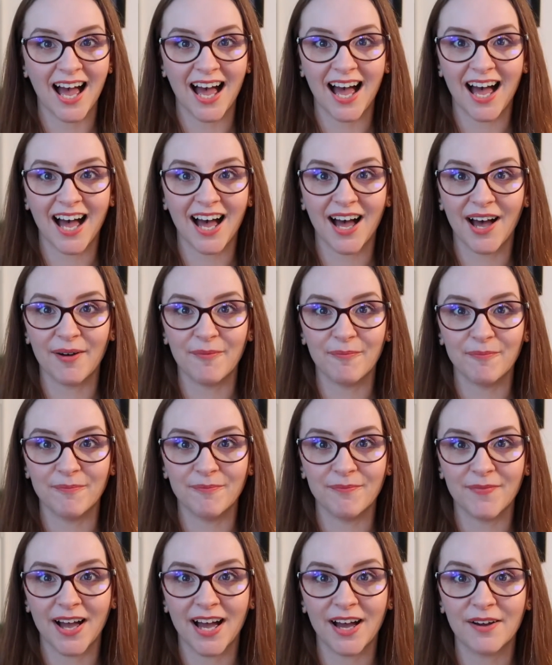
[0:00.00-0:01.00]
um,
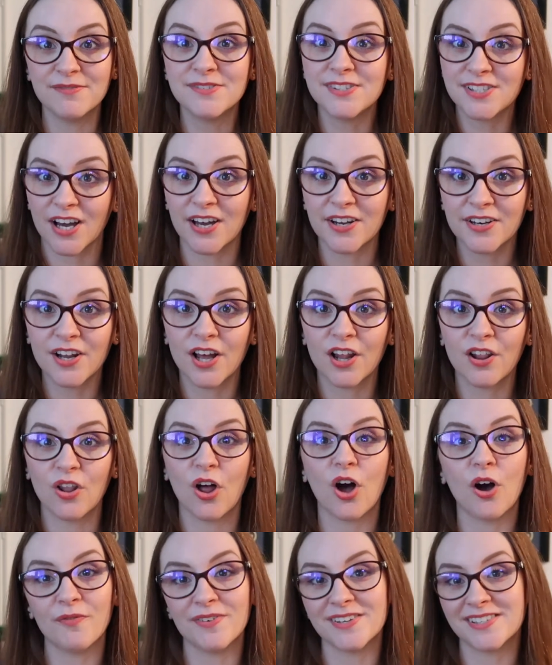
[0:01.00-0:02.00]
have done a
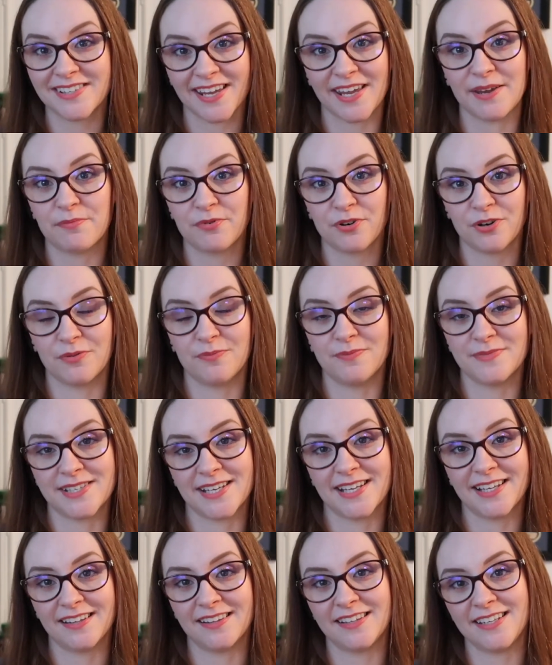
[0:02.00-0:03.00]
lot of escape rooms,
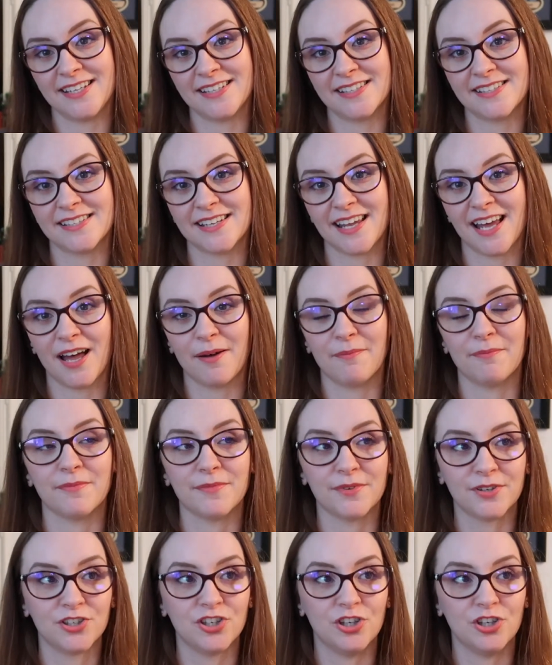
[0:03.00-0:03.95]
at least um,